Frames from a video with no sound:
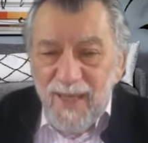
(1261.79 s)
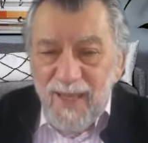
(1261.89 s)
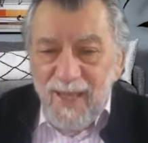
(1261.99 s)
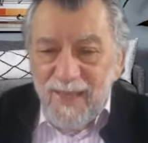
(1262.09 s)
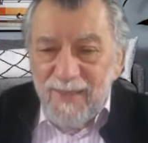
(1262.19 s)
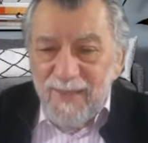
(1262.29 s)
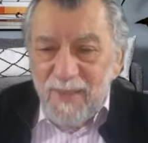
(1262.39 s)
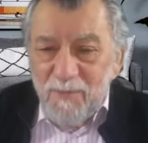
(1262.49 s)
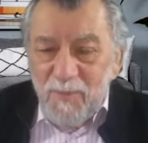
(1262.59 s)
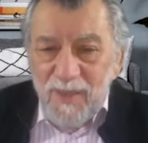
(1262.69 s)
and
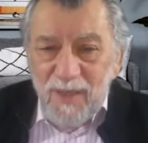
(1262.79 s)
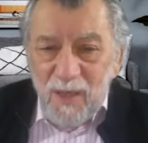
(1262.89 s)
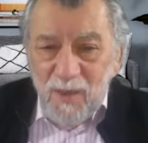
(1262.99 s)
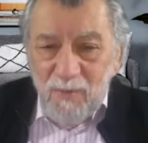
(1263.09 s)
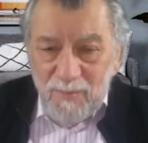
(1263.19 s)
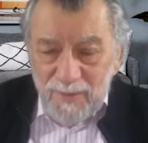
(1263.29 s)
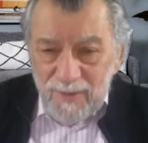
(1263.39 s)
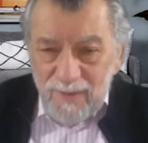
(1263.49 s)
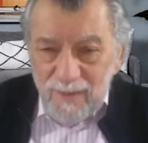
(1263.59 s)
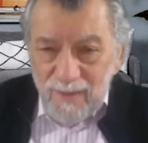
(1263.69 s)
it becomes